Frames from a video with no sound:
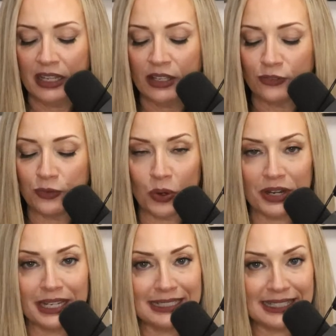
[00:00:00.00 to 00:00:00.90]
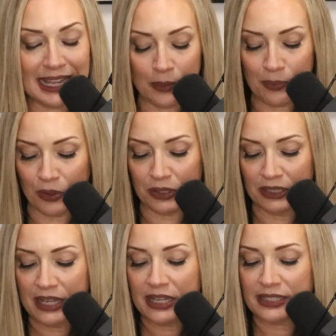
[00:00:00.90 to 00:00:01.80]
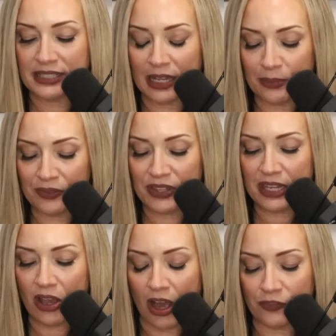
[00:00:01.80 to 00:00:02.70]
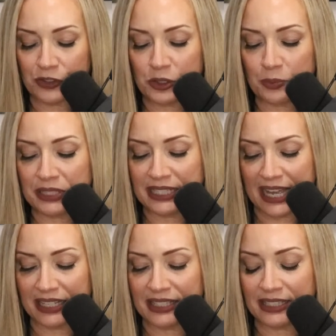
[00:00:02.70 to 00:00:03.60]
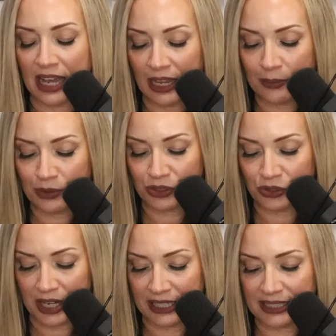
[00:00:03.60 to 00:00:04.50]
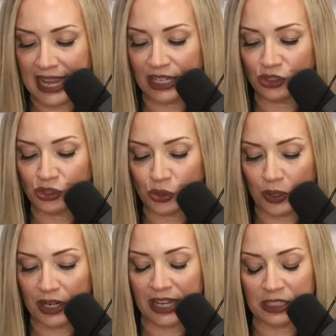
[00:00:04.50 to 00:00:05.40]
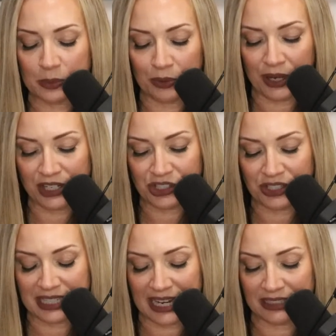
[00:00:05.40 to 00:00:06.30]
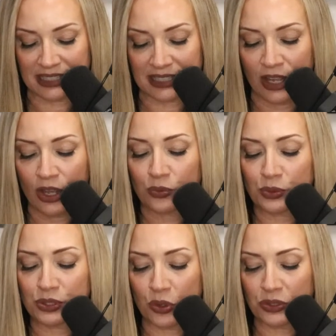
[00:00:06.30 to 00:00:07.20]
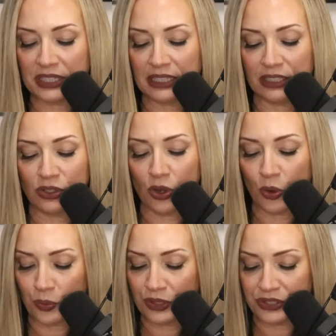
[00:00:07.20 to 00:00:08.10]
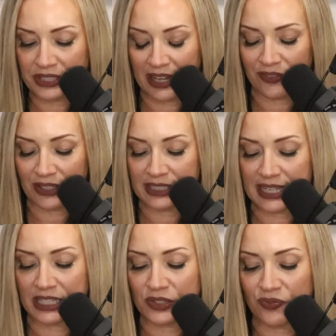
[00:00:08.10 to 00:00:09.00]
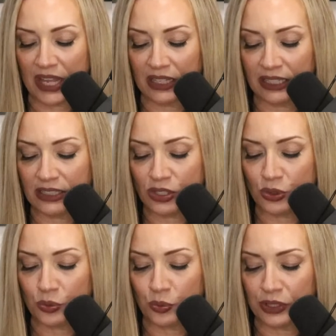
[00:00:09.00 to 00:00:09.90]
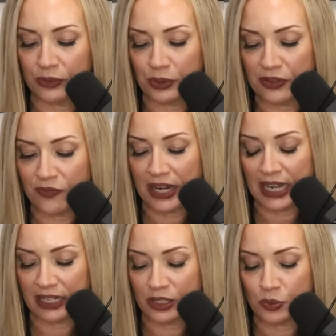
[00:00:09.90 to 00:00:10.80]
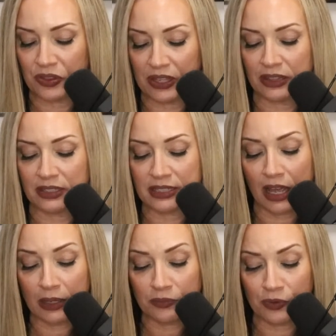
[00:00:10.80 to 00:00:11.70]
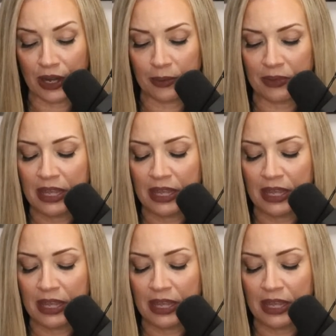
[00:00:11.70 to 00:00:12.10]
For example, some of the offers possess time restraints and short expiration dates, resulting in no real savings, as failing to refinance within the time frame